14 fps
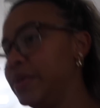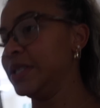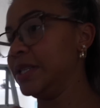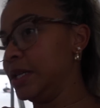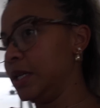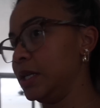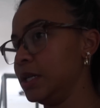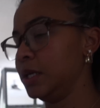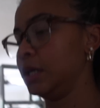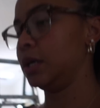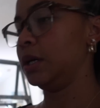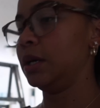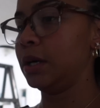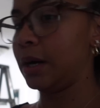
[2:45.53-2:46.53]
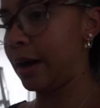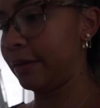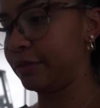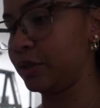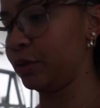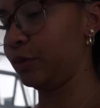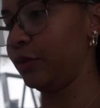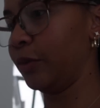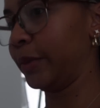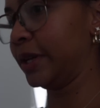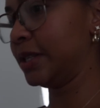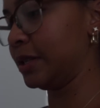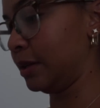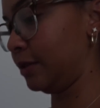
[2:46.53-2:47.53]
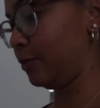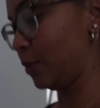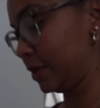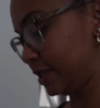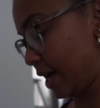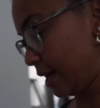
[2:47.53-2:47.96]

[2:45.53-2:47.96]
busy afternoon for myself while